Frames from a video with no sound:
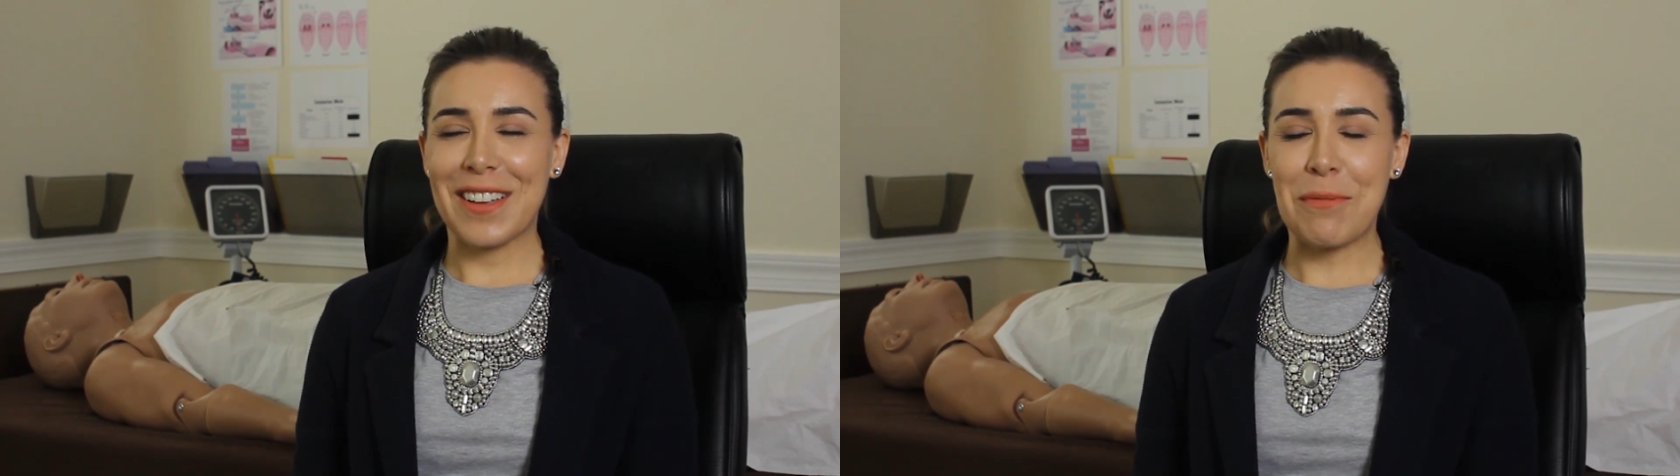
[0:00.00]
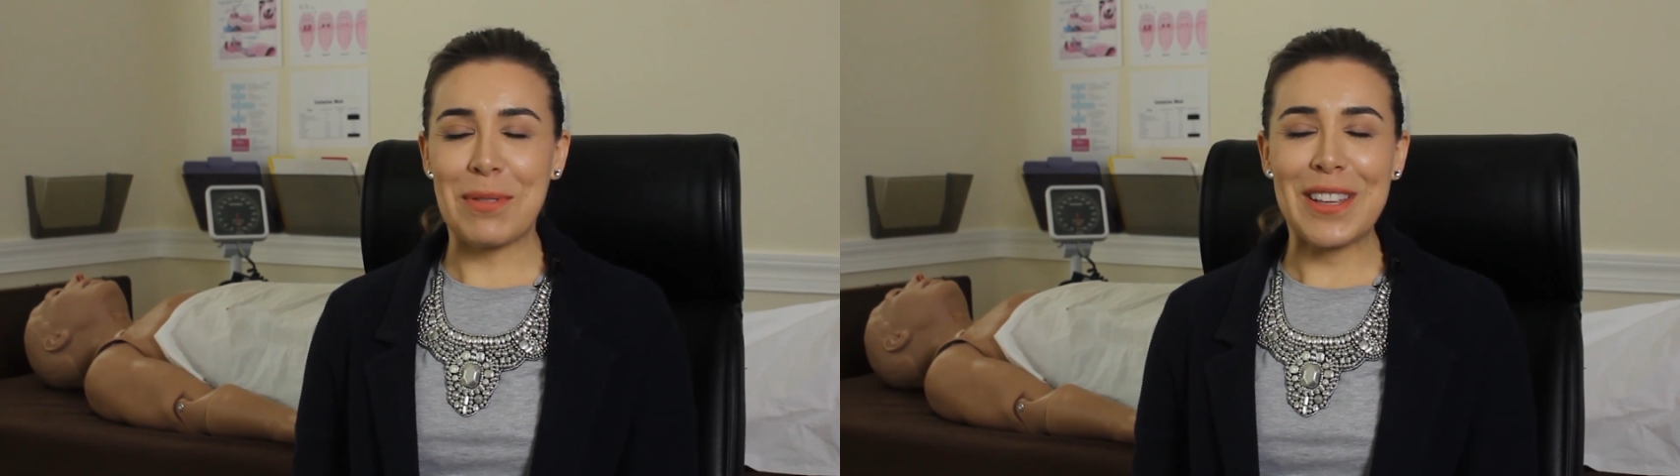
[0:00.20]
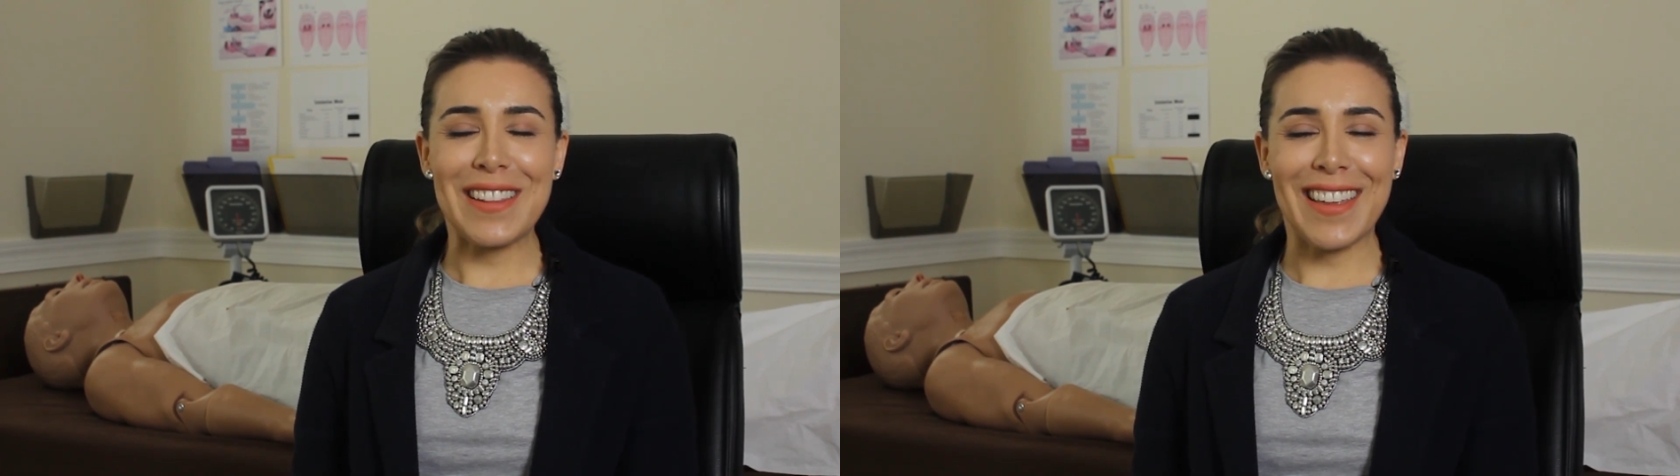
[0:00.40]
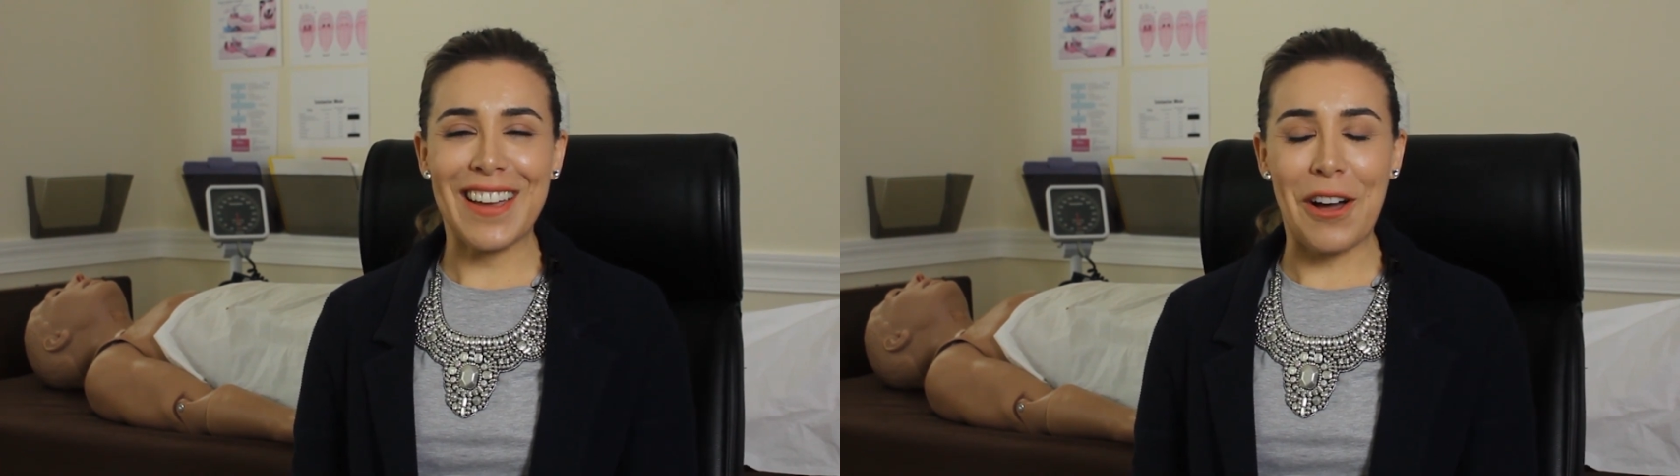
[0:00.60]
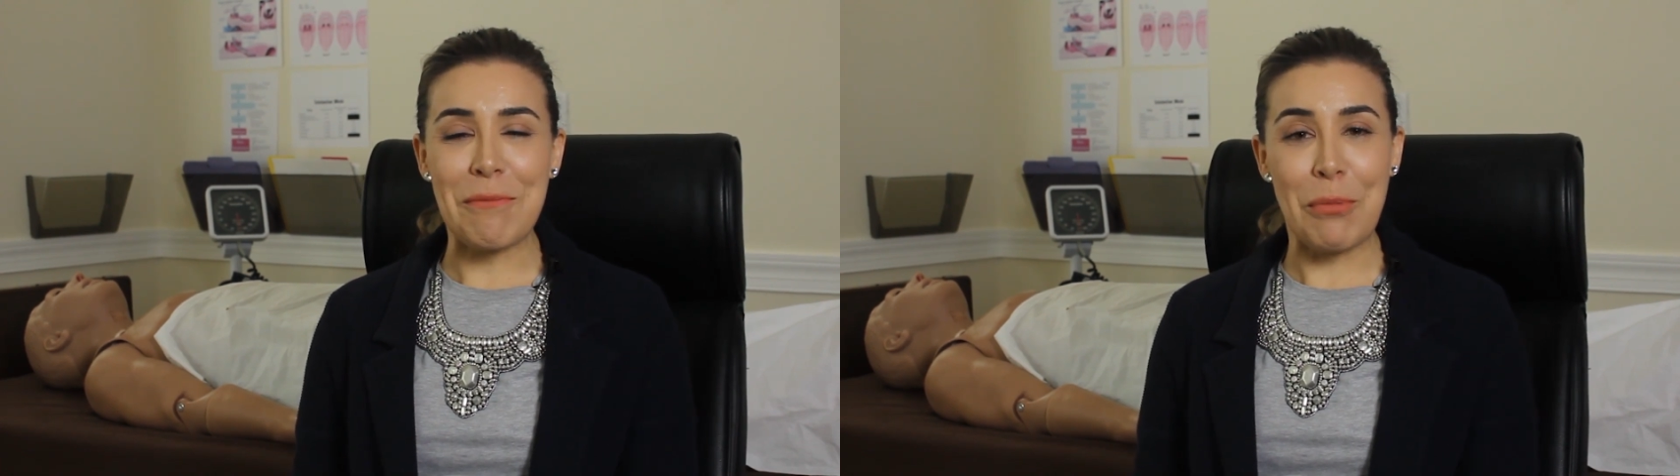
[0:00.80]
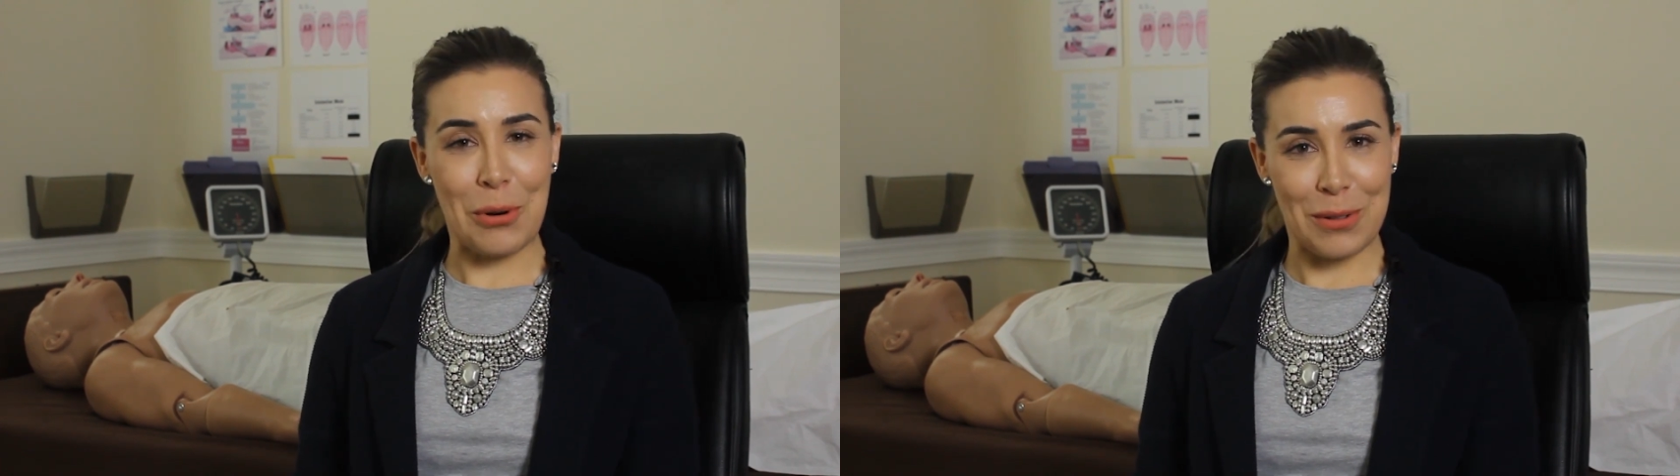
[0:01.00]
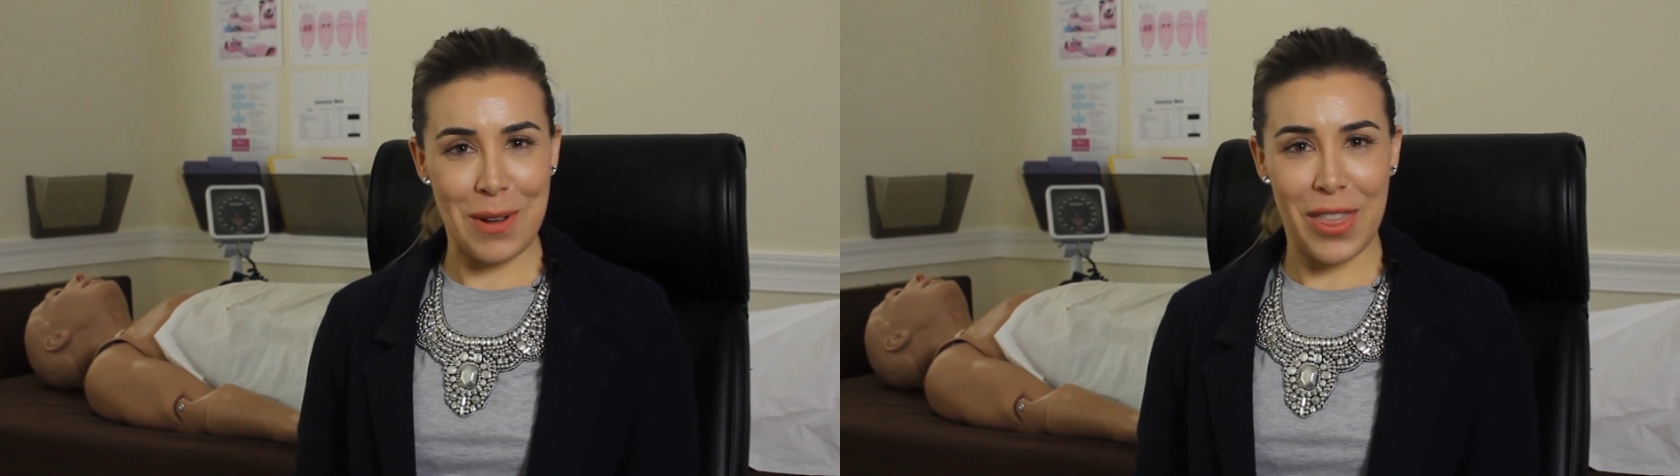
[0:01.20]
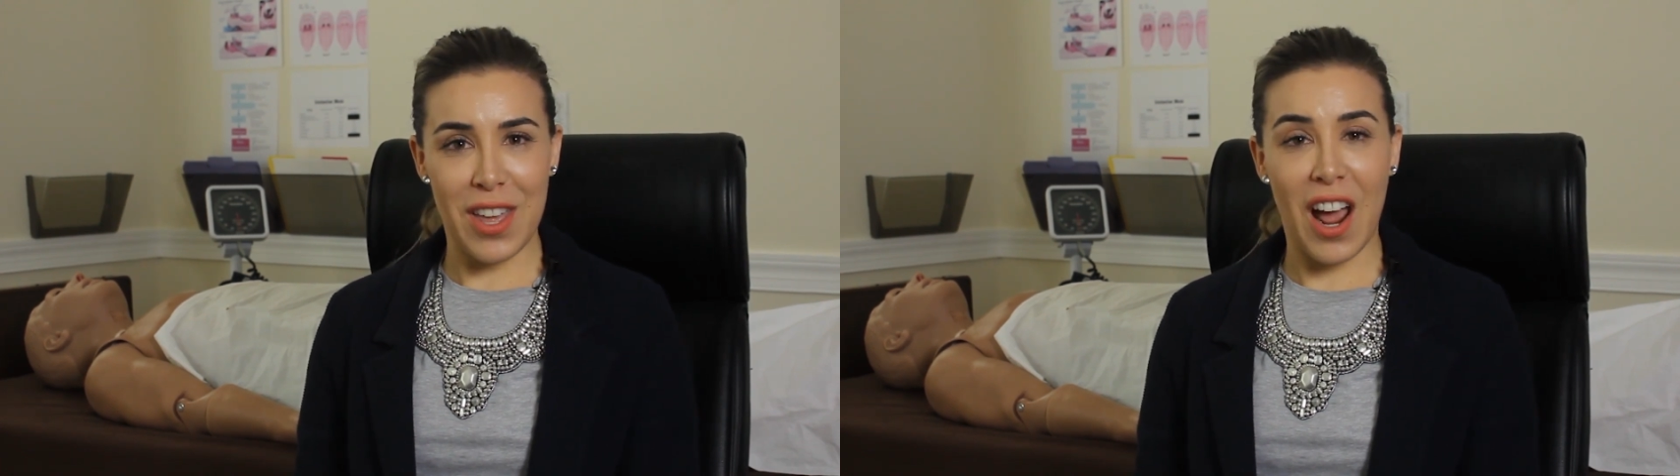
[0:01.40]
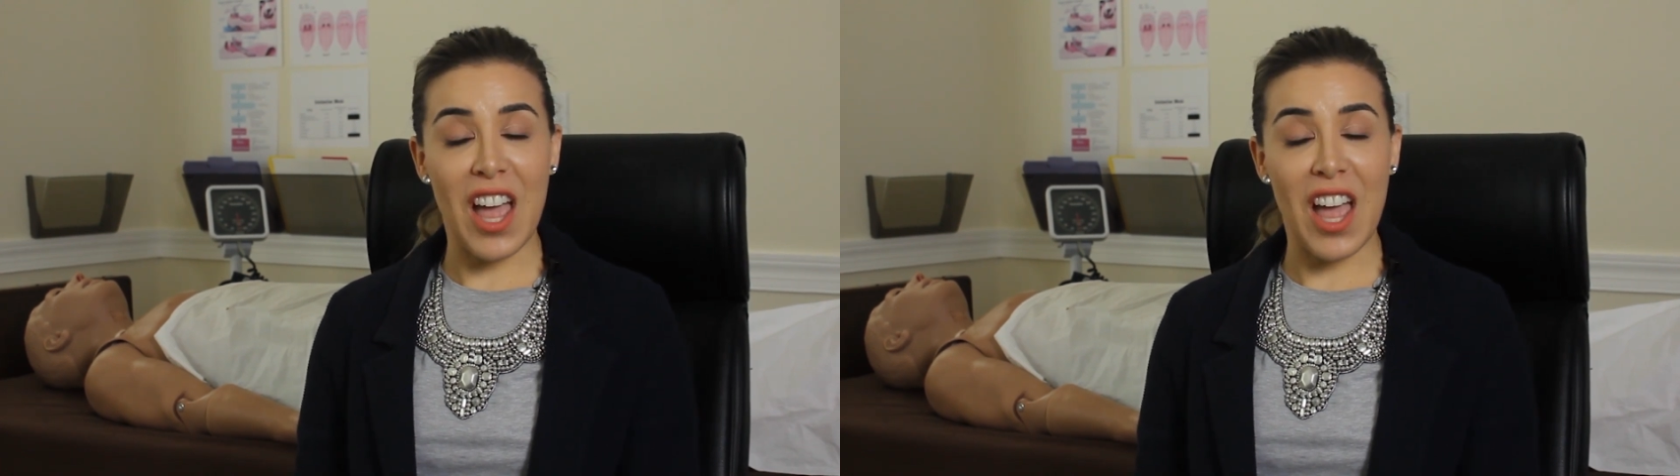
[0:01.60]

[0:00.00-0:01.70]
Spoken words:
completely on board with it.